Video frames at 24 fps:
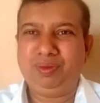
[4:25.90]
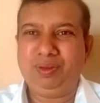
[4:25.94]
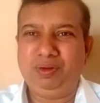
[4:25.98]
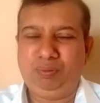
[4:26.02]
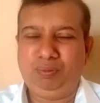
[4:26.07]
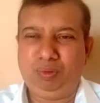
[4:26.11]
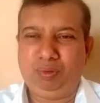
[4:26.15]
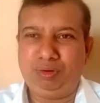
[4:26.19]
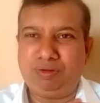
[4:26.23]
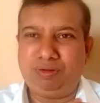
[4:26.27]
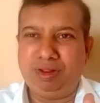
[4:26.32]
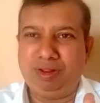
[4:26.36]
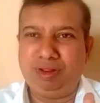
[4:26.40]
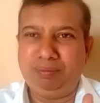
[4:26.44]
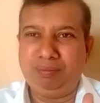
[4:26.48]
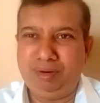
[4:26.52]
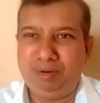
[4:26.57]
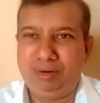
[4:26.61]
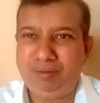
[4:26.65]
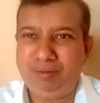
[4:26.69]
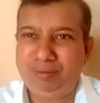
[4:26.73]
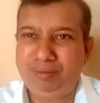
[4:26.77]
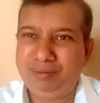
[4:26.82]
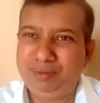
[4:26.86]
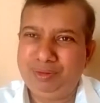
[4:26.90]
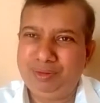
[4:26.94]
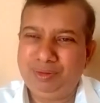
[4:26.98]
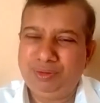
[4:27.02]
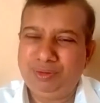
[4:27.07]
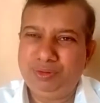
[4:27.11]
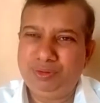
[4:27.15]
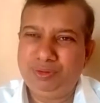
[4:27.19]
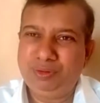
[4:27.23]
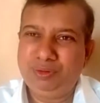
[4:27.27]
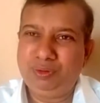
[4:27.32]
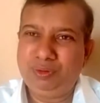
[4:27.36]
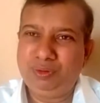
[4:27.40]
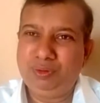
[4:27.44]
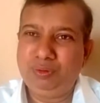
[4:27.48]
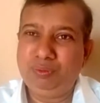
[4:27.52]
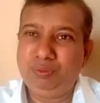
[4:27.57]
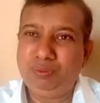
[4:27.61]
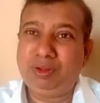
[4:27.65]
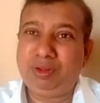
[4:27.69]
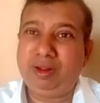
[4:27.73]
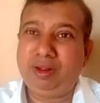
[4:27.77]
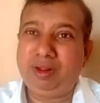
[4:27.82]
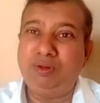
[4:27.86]
What can be done?
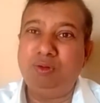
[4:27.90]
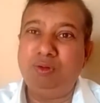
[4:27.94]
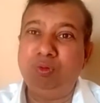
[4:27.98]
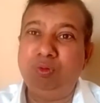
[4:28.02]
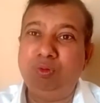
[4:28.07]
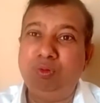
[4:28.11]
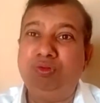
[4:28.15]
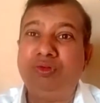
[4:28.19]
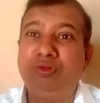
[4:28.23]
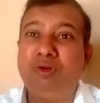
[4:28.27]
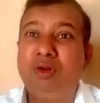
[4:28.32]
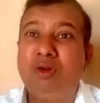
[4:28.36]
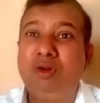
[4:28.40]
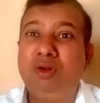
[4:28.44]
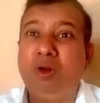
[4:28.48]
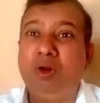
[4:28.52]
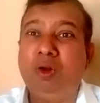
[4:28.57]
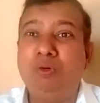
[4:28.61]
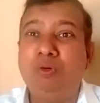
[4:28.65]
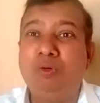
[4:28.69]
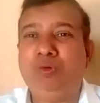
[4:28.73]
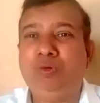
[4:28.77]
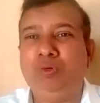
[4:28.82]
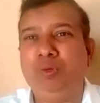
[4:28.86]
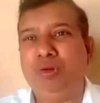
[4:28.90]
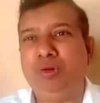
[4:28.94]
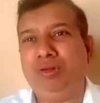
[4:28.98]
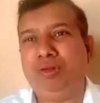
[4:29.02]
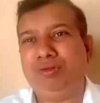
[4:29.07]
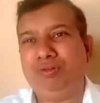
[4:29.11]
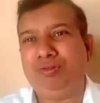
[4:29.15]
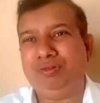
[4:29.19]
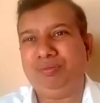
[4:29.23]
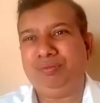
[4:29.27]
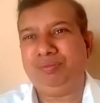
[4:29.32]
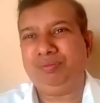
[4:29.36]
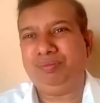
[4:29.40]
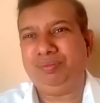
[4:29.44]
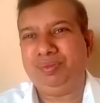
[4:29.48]
We can use cloud storage.